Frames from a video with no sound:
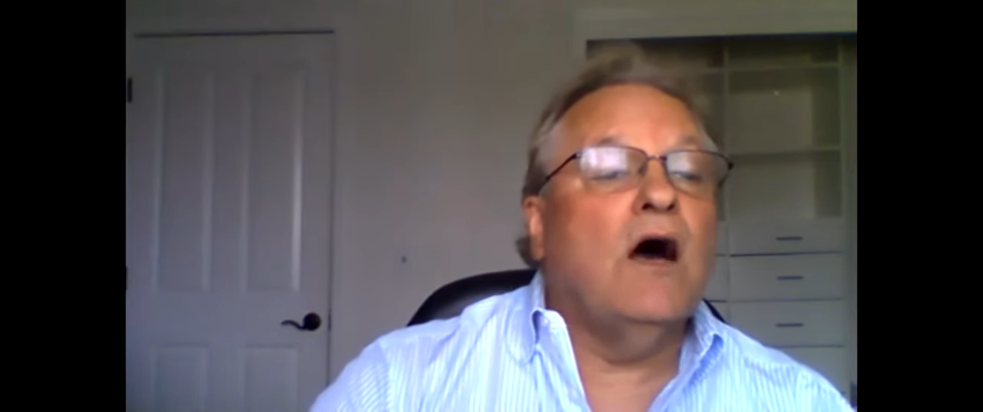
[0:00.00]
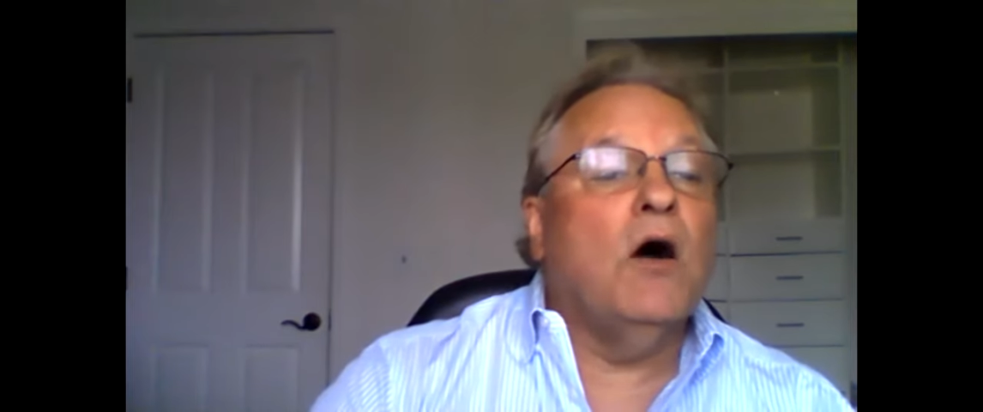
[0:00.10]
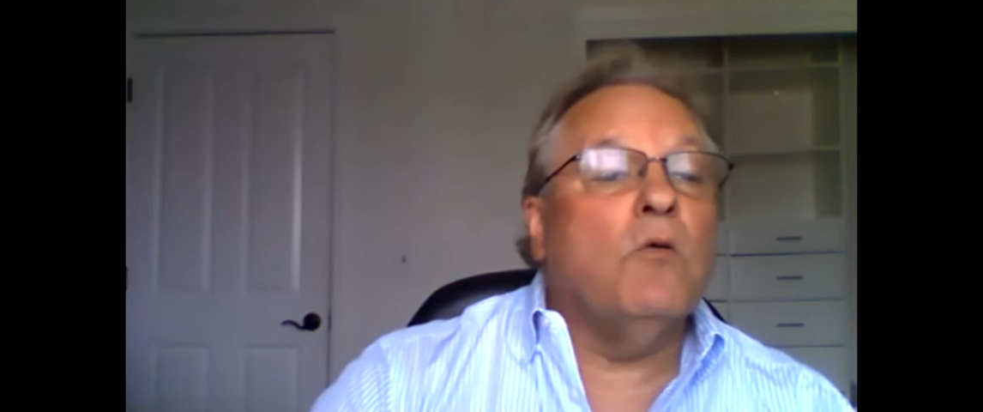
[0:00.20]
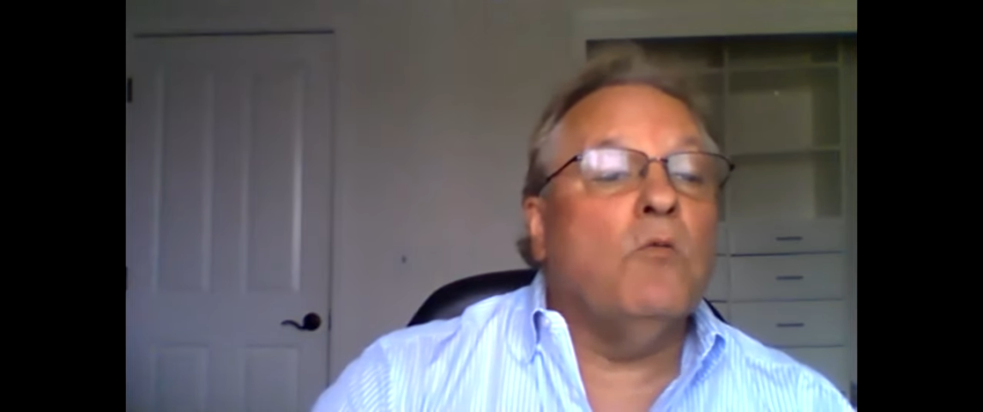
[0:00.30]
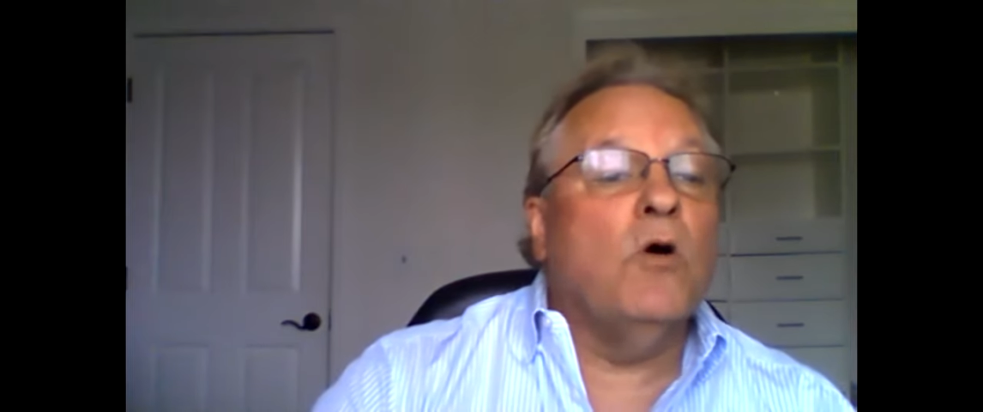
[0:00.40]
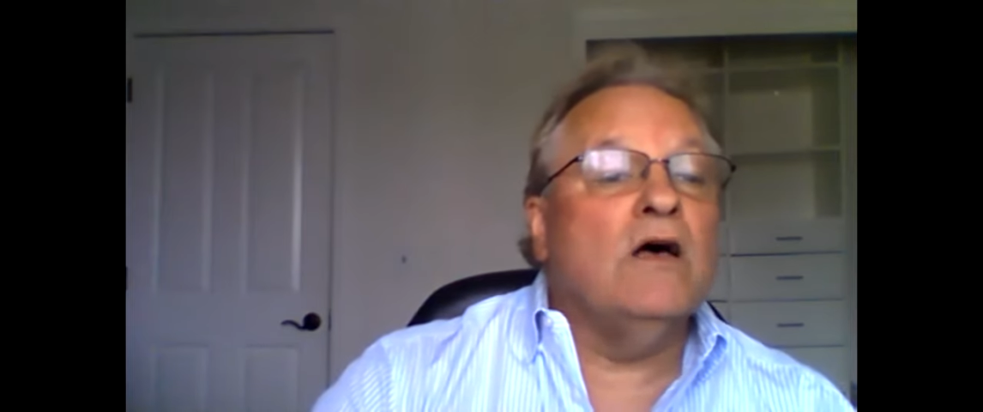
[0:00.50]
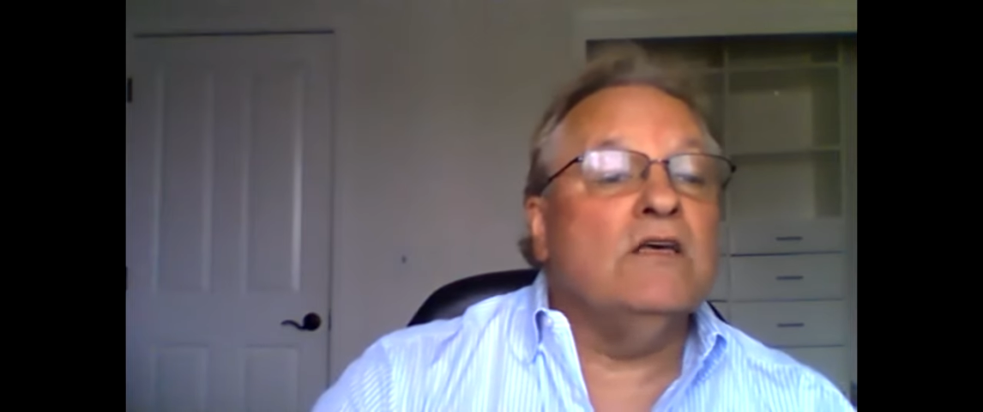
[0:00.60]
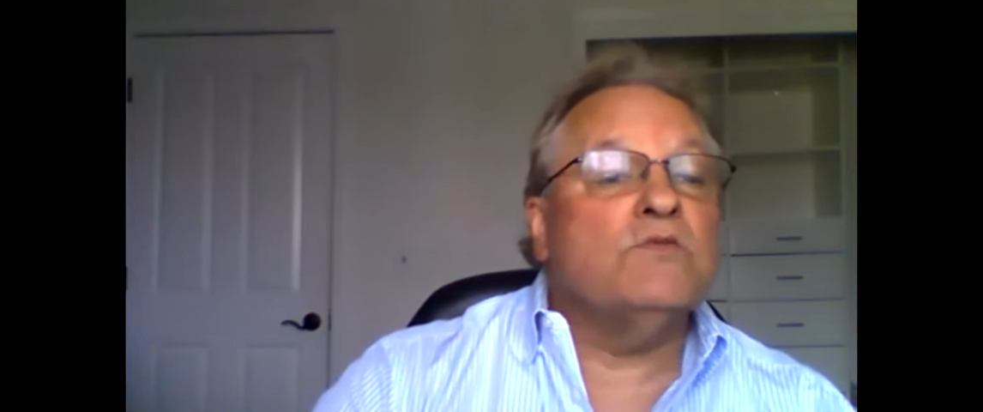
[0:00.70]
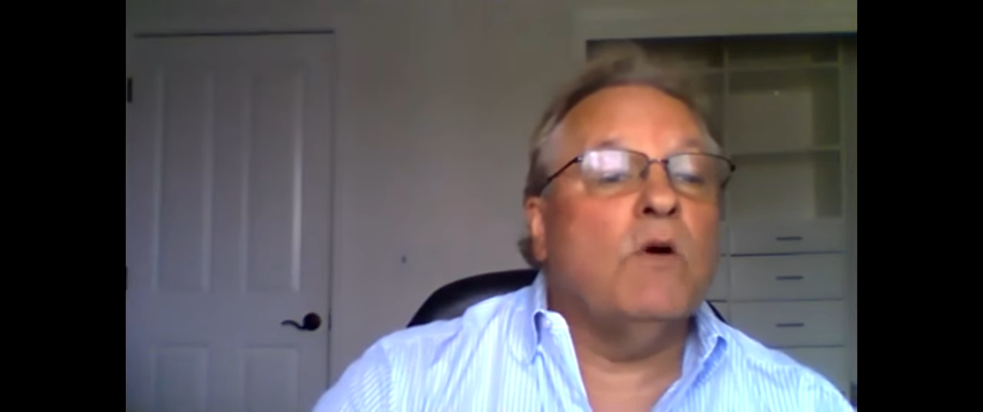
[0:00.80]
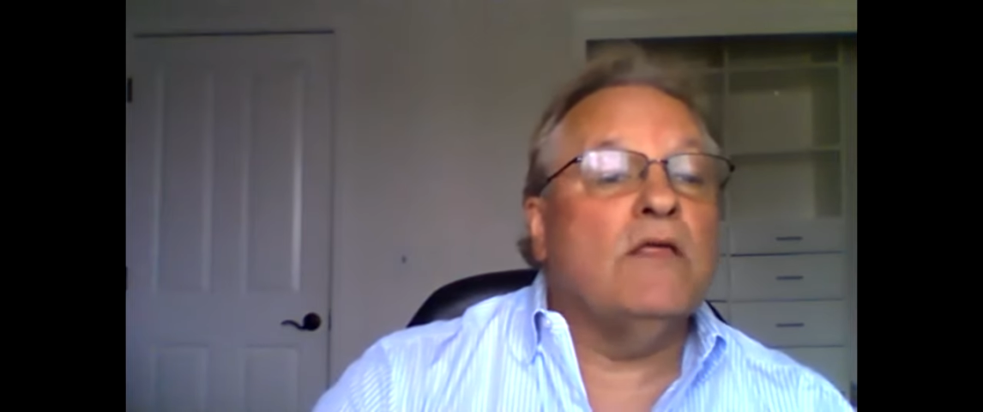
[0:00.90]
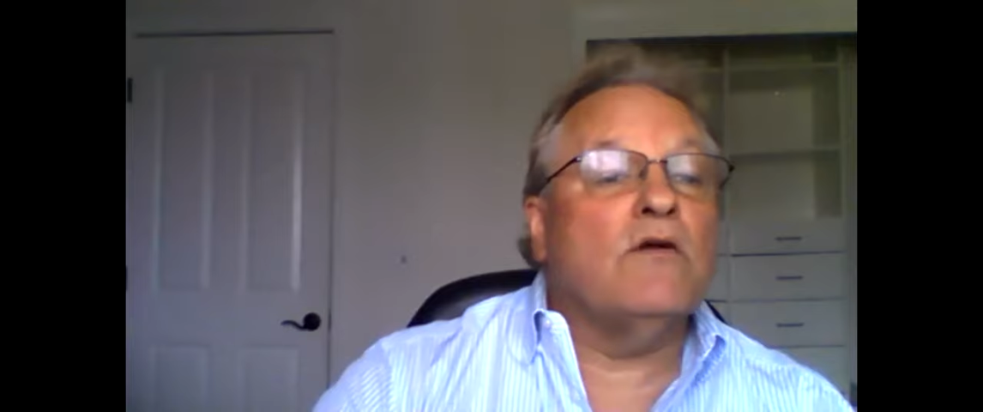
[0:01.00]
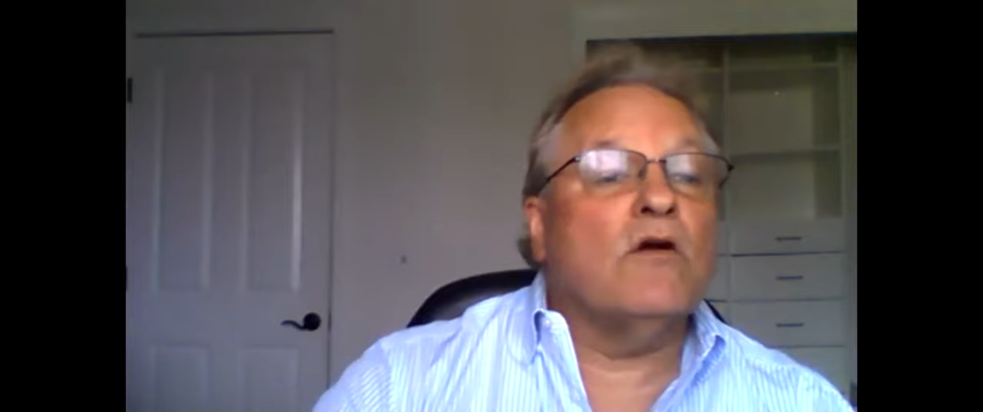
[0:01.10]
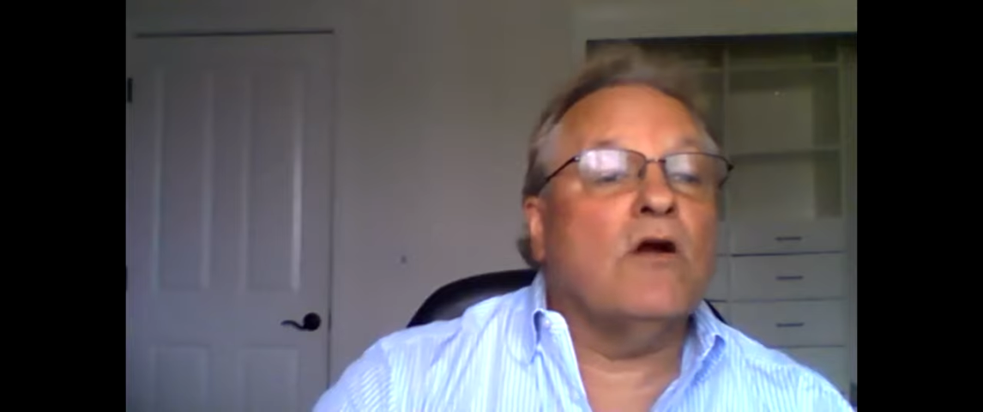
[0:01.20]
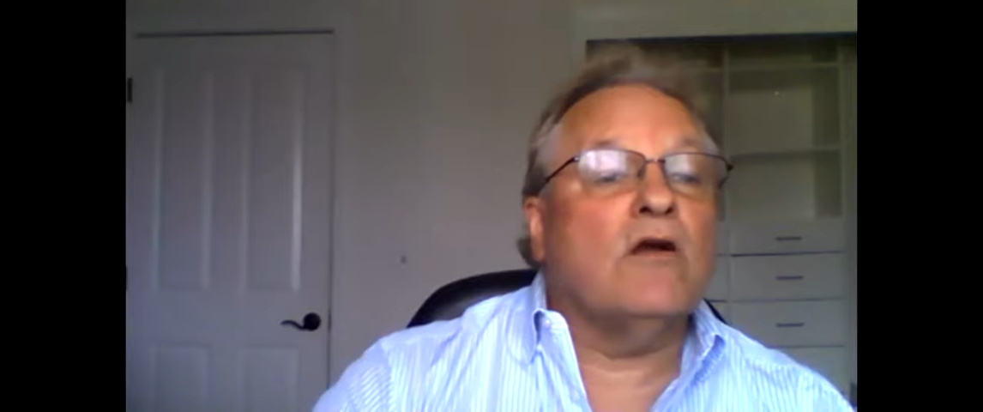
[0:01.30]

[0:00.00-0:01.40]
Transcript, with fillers: uh, was whether